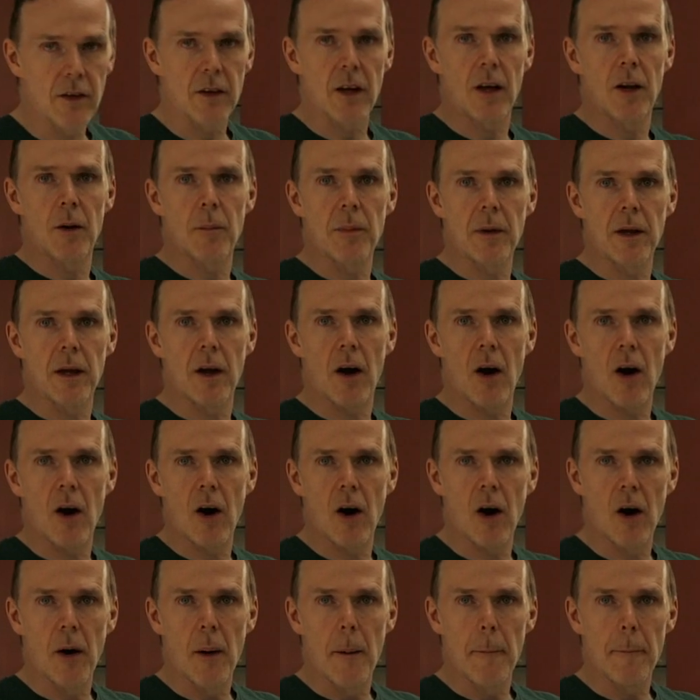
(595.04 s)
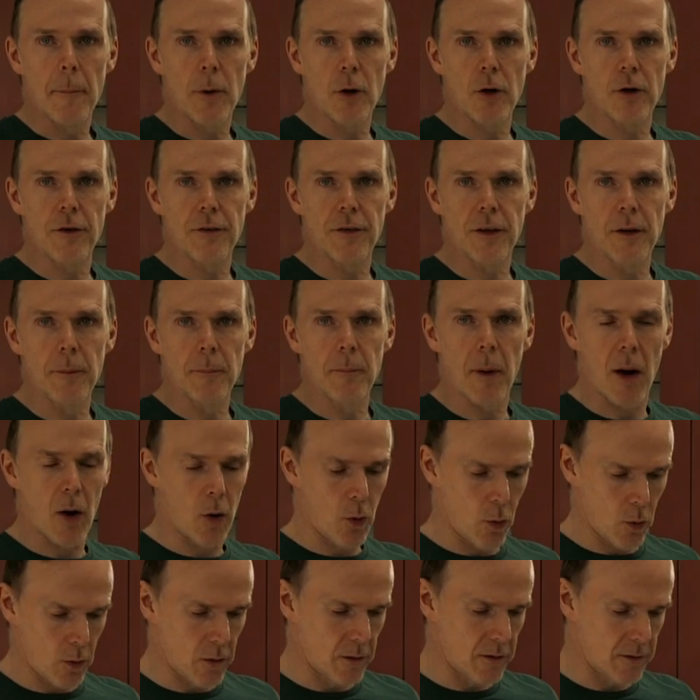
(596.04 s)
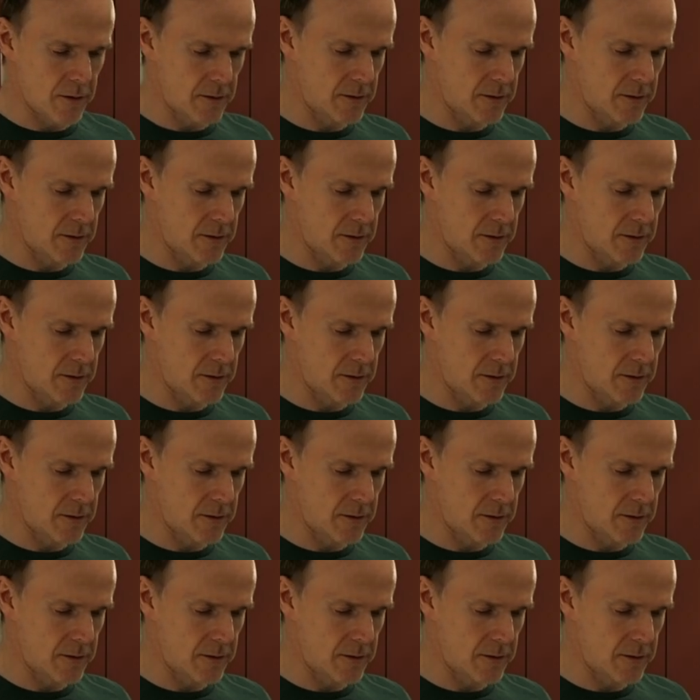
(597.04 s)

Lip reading: is going to be our proving bowl.